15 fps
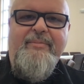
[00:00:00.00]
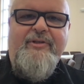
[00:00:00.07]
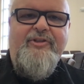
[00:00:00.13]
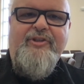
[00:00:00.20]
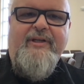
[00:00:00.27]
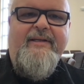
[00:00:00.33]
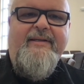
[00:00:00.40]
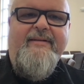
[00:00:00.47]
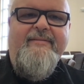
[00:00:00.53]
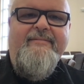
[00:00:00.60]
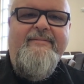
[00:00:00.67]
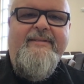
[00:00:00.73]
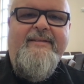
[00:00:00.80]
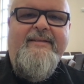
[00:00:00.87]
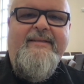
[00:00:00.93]
be shaken.
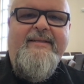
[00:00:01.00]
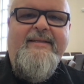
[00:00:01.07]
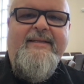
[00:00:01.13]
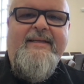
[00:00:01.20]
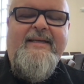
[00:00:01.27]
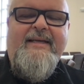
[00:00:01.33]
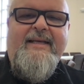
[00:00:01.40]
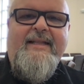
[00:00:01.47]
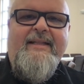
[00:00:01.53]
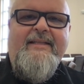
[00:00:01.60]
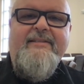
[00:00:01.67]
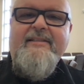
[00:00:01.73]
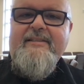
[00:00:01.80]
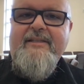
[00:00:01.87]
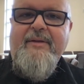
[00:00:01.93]

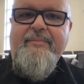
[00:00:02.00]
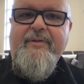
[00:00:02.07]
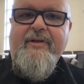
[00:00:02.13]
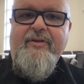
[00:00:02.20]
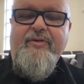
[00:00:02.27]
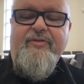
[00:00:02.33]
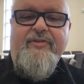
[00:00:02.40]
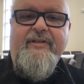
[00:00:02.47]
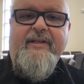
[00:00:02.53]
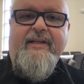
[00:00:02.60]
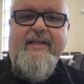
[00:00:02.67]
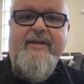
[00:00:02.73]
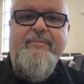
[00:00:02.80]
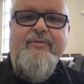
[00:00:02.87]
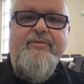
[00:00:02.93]
This is something you see in
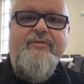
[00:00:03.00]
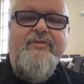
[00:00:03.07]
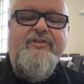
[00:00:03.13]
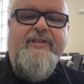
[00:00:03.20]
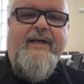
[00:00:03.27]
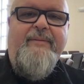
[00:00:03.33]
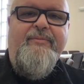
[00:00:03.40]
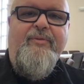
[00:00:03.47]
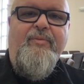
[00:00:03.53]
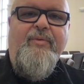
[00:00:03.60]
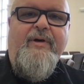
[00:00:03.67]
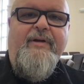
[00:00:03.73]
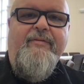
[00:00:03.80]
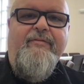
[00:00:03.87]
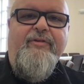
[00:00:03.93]
Hebrews in chapter
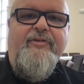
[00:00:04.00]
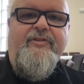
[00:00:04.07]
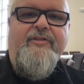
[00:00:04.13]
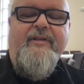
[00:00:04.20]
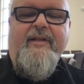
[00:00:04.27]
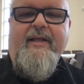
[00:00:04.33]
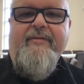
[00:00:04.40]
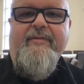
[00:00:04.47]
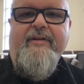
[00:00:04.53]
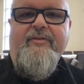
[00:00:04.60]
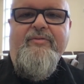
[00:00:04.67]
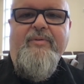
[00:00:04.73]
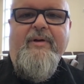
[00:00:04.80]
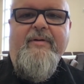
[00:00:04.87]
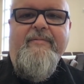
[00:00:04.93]
1 and verses 11 and
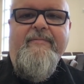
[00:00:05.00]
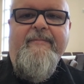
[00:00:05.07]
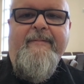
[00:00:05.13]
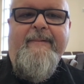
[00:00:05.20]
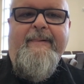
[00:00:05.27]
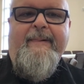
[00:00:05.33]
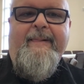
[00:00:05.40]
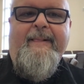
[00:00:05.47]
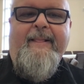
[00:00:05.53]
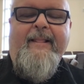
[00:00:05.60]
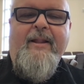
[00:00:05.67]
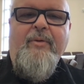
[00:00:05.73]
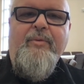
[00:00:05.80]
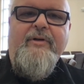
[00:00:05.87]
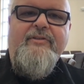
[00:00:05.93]
12,
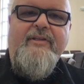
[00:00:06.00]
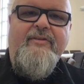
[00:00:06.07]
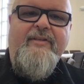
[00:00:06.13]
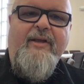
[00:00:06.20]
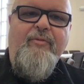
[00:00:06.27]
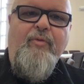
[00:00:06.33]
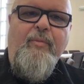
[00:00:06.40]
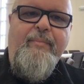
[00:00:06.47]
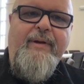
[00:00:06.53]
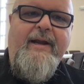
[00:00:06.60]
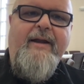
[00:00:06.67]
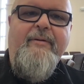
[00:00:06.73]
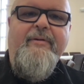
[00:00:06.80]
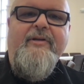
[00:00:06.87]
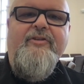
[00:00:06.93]
where it says, "They will
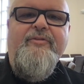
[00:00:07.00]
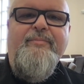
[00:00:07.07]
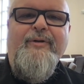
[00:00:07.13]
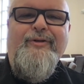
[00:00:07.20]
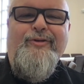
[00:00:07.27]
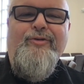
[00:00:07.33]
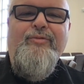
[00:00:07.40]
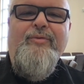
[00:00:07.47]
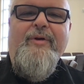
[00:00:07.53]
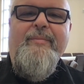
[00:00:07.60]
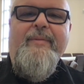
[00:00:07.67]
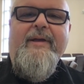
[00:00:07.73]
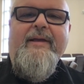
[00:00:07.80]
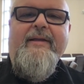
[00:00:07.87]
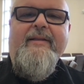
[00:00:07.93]
perish, but you
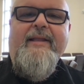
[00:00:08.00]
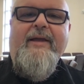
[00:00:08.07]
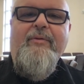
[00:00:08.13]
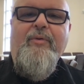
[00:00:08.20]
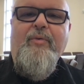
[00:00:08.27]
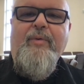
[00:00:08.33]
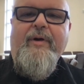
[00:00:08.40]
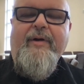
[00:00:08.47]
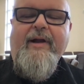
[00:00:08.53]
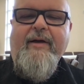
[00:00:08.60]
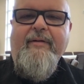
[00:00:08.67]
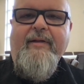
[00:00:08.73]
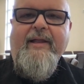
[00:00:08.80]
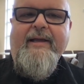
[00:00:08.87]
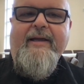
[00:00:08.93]
remain. They will wear
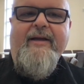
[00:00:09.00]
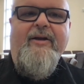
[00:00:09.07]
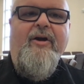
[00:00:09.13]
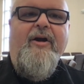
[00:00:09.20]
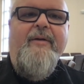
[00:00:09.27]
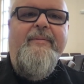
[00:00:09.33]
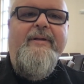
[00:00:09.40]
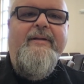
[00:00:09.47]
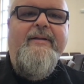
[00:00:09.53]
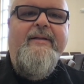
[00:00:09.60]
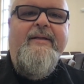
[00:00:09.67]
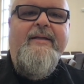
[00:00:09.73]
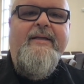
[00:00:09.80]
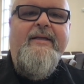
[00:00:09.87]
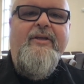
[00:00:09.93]
out like a garment.
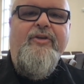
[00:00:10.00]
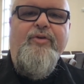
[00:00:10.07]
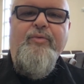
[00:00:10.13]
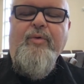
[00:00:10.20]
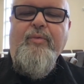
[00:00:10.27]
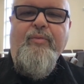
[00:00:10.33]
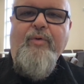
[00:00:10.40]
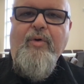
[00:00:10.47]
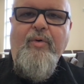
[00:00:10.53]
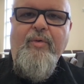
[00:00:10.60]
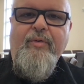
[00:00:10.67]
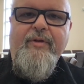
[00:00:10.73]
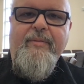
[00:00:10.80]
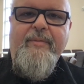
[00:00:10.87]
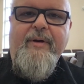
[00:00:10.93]
You will
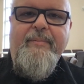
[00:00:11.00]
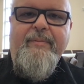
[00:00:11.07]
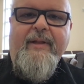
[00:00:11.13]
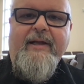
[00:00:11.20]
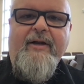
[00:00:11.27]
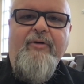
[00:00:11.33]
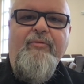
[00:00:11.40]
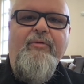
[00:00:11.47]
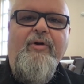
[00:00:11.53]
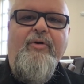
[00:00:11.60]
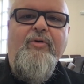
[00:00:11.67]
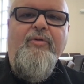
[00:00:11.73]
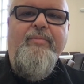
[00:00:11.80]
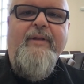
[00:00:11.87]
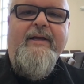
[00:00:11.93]
roll them up like a
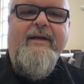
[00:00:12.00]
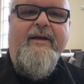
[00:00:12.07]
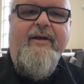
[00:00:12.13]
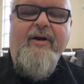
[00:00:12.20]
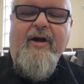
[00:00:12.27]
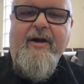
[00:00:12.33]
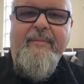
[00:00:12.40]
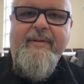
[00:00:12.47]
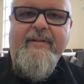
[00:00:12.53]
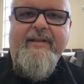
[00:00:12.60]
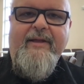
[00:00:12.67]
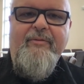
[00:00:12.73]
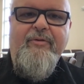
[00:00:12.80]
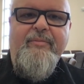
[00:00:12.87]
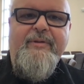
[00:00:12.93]
robe, like a garment
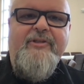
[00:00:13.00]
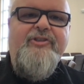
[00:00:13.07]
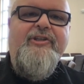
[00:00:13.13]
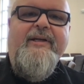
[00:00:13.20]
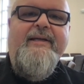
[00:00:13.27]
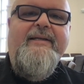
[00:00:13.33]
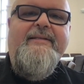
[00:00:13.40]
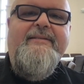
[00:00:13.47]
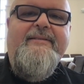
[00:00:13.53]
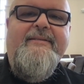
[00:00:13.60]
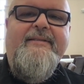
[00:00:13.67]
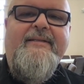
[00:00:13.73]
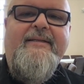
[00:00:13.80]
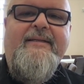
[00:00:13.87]
they will be changed,